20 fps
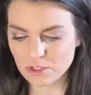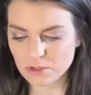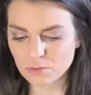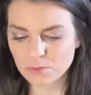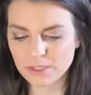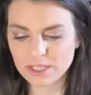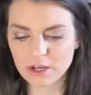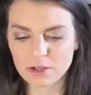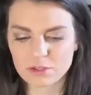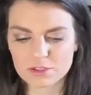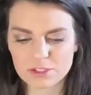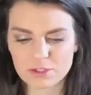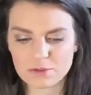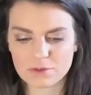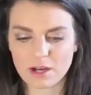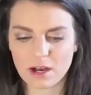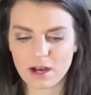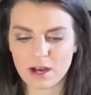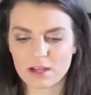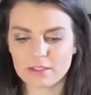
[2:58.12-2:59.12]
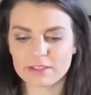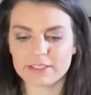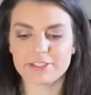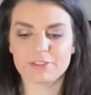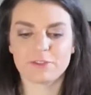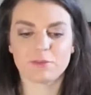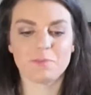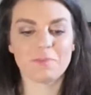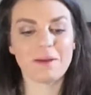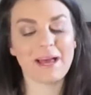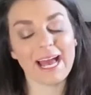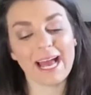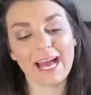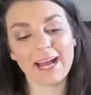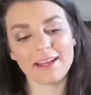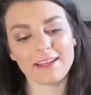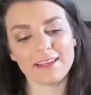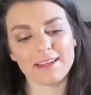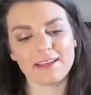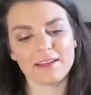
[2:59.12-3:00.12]
We also got a little
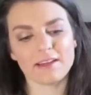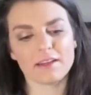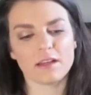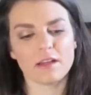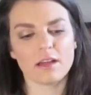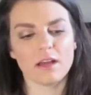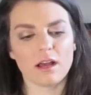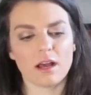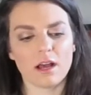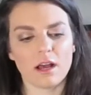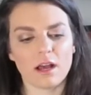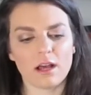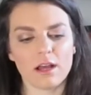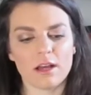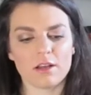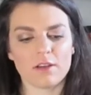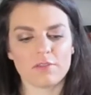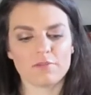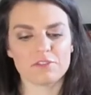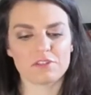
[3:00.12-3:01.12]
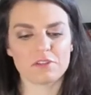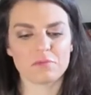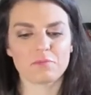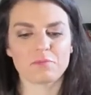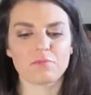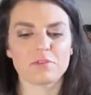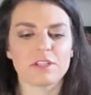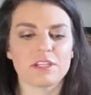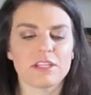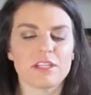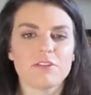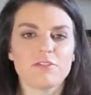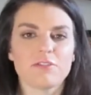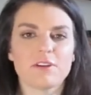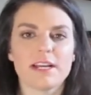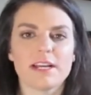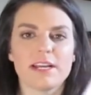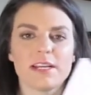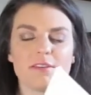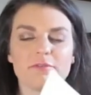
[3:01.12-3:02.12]
packet of some really
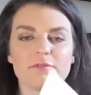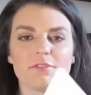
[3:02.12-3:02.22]
great